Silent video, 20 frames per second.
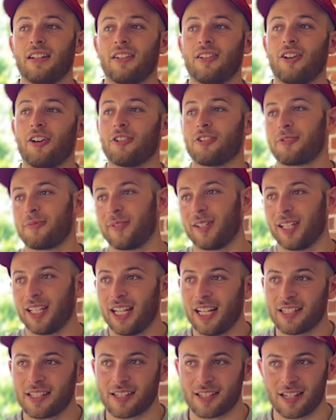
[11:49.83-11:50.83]
Ultimately,
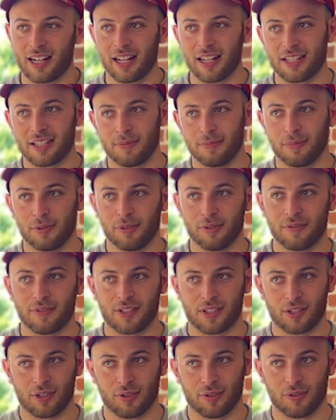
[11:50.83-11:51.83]
I decided to move
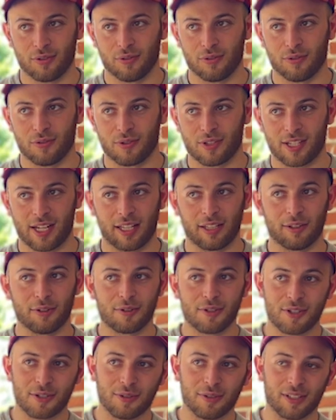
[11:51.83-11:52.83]
to St.
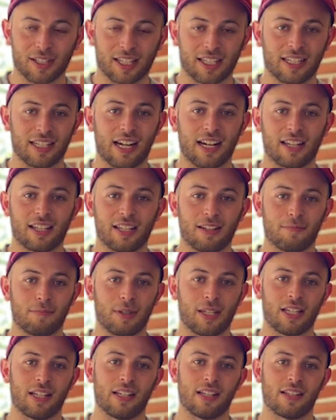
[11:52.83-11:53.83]
Luke's School in Connecticut
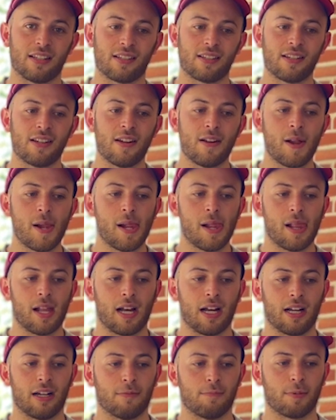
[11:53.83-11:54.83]
because
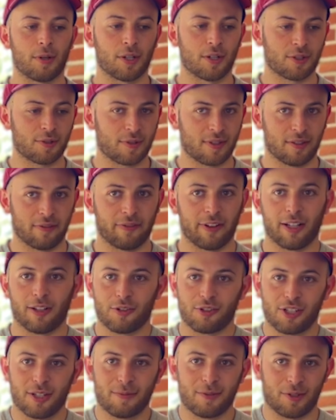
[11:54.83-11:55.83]
Burroughs was a
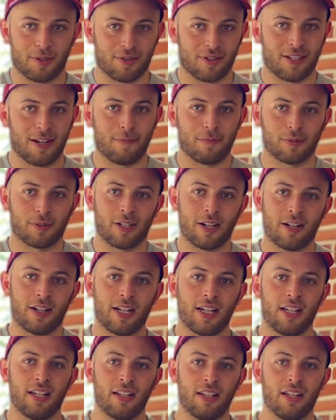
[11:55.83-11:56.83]
fellowship, so it was
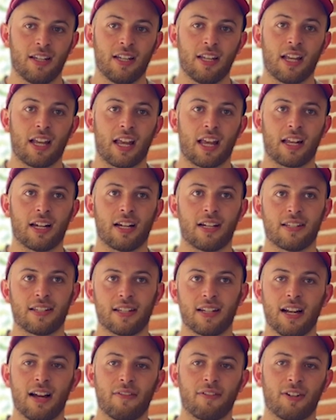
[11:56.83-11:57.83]
temporary. And I did
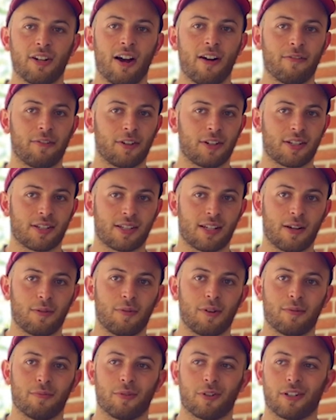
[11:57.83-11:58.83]
have an offer to stay
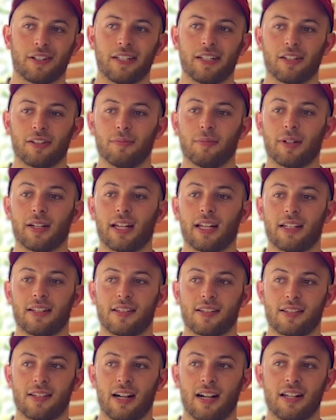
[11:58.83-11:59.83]
1 more year, but I
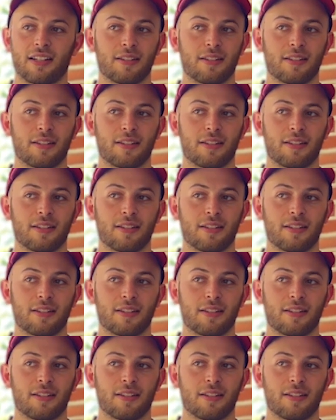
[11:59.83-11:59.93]
decided